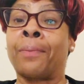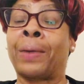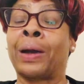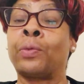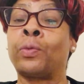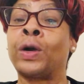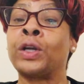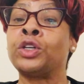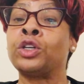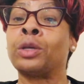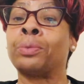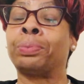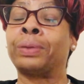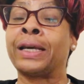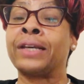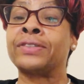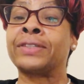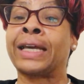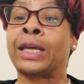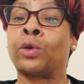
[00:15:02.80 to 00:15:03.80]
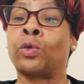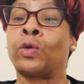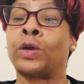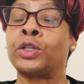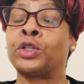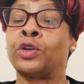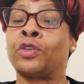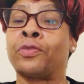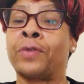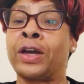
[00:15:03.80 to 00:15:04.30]
I want you to place that on
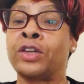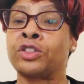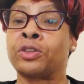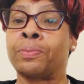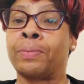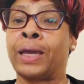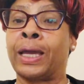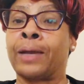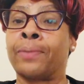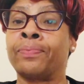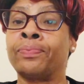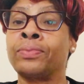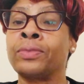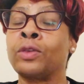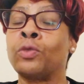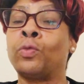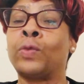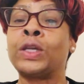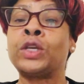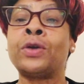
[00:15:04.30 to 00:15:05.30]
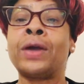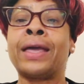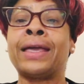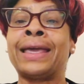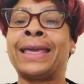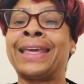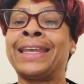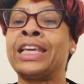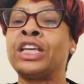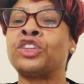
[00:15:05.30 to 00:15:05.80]
your resume. When you
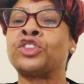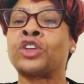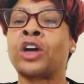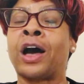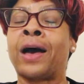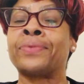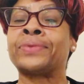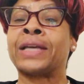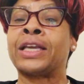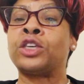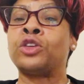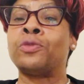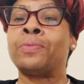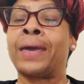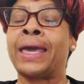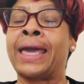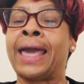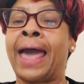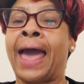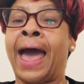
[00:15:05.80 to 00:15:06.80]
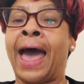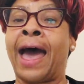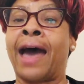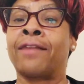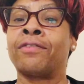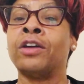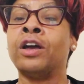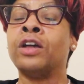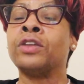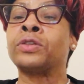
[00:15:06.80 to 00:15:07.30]
any jobs that you may have,
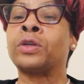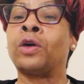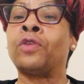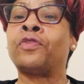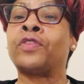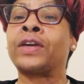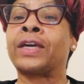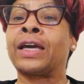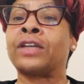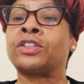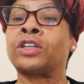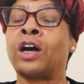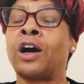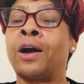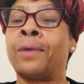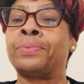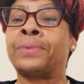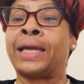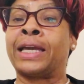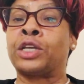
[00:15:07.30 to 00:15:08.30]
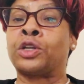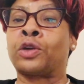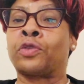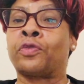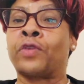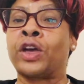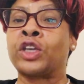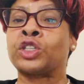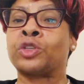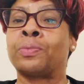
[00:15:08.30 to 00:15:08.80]
don't forget to update your
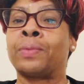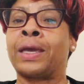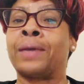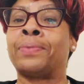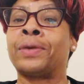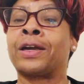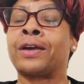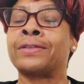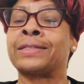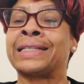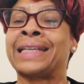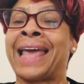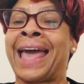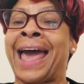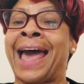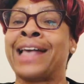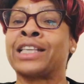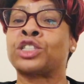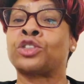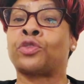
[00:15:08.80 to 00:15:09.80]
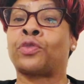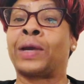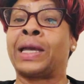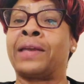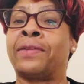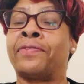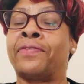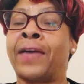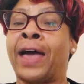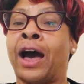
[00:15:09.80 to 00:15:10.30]
resume because it adds
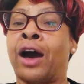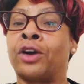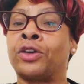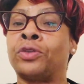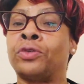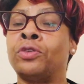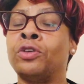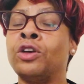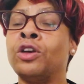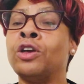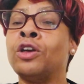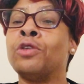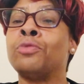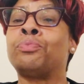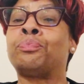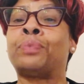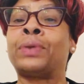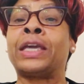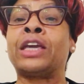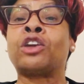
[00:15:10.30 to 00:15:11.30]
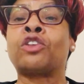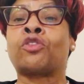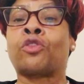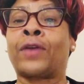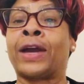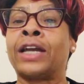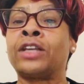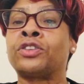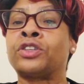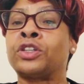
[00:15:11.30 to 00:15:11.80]
great value. Be
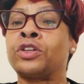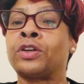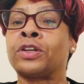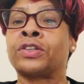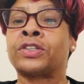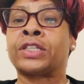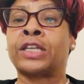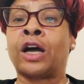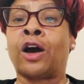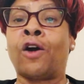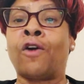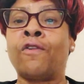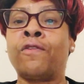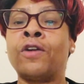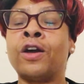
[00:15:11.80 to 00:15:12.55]
great to yourself.